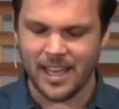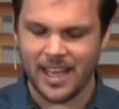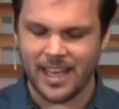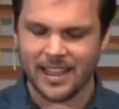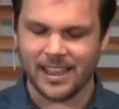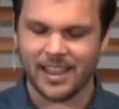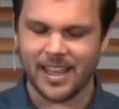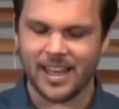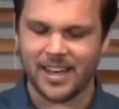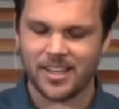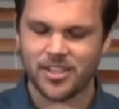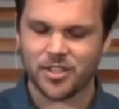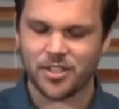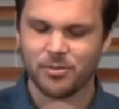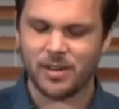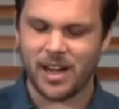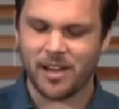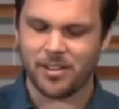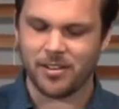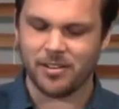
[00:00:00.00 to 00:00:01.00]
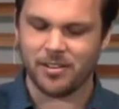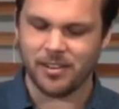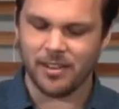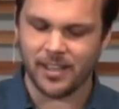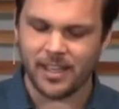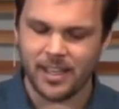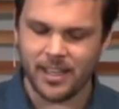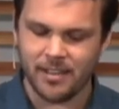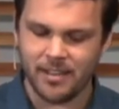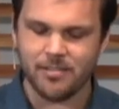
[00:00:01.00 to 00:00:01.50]
Let us rather
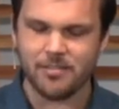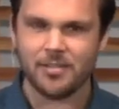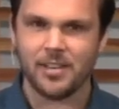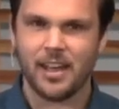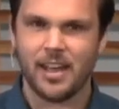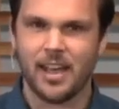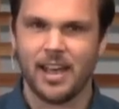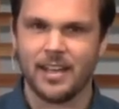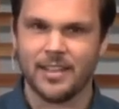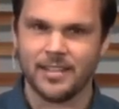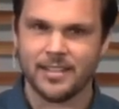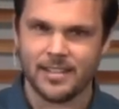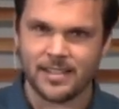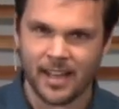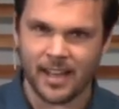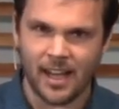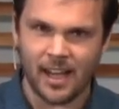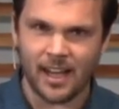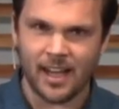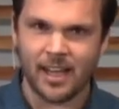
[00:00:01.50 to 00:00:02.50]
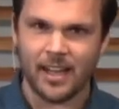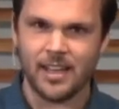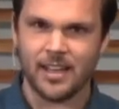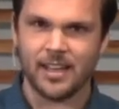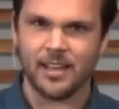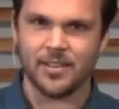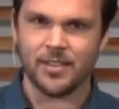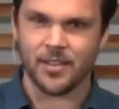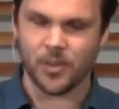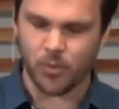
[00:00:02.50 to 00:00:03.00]
live and die
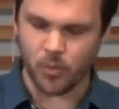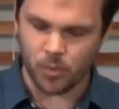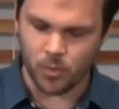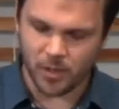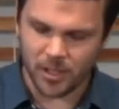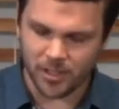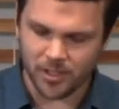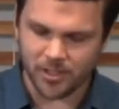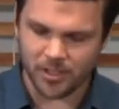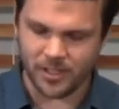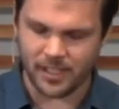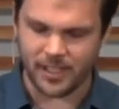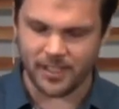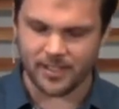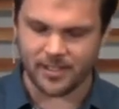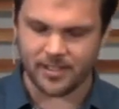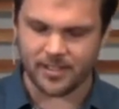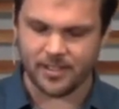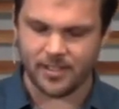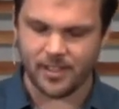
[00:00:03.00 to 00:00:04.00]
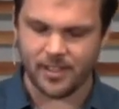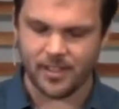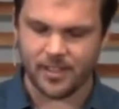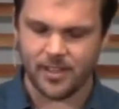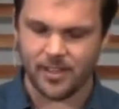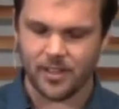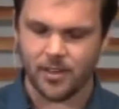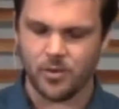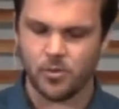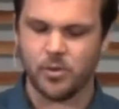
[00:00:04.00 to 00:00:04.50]
in the wilderness
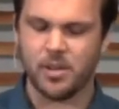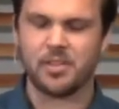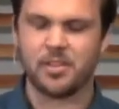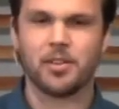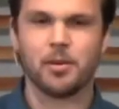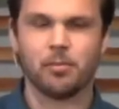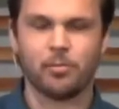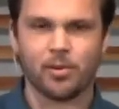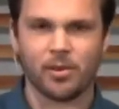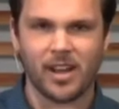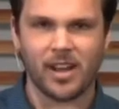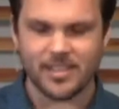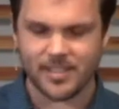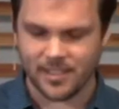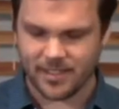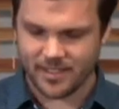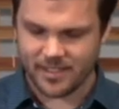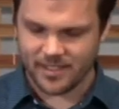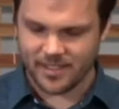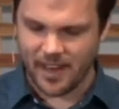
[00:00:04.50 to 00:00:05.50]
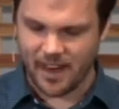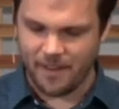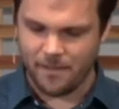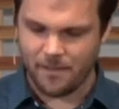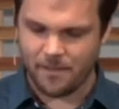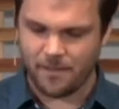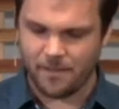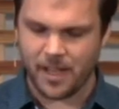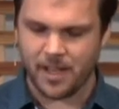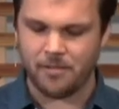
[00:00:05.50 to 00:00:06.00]
with the presence and
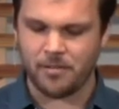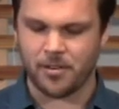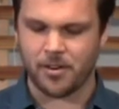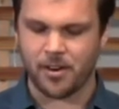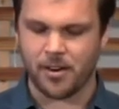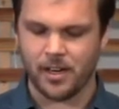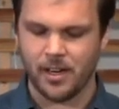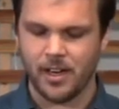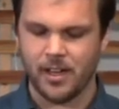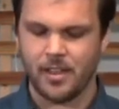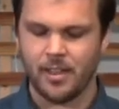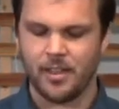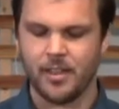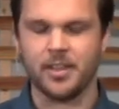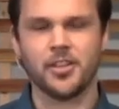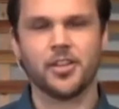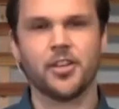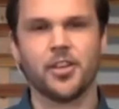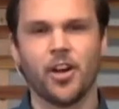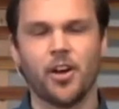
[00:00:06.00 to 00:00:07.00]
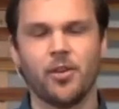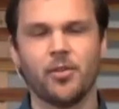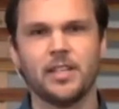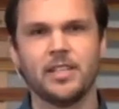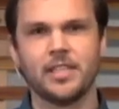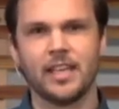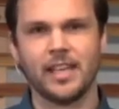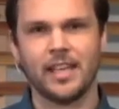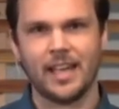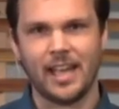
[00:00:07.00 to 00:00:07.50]
favor than go
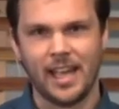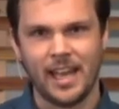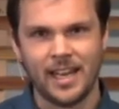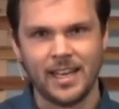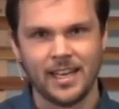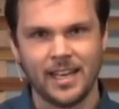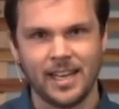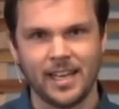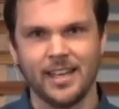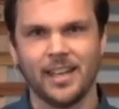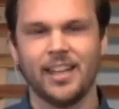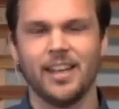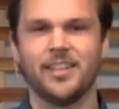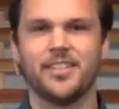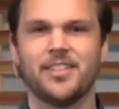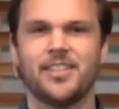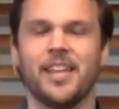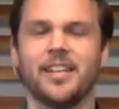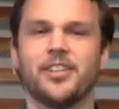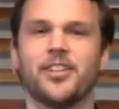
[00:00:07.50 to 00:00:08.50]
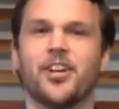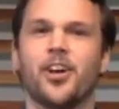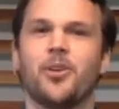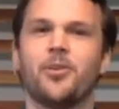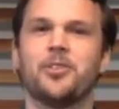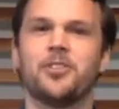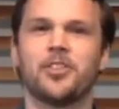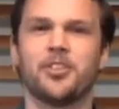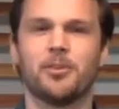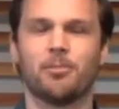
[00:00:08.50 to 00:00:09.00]
into Canaan, than go
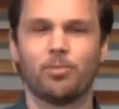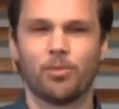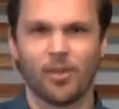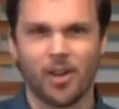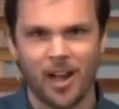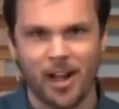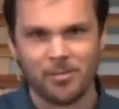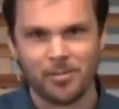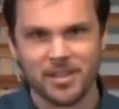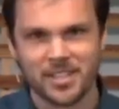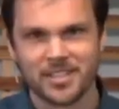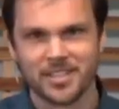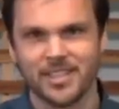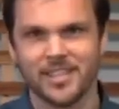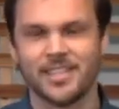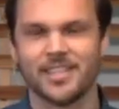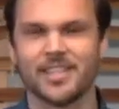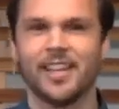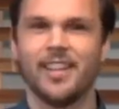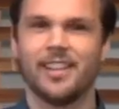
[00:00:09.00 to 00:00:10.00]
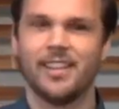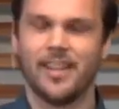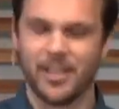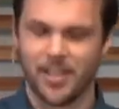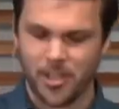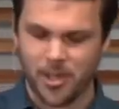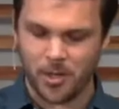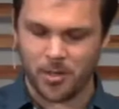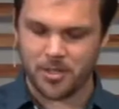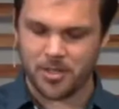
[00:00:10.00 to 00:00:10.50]
into the promises, than
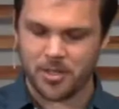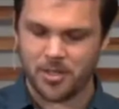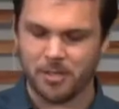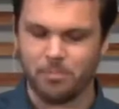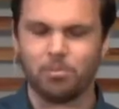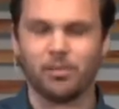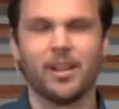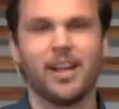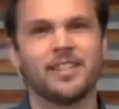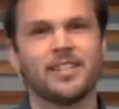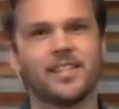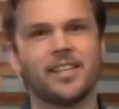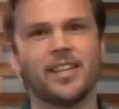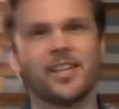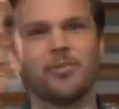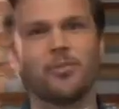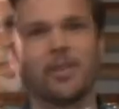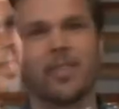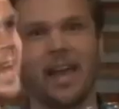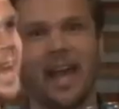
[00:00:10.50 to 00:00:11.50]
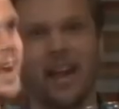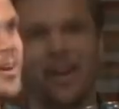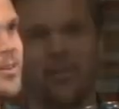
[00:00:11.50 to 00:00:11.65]
go into the blessing without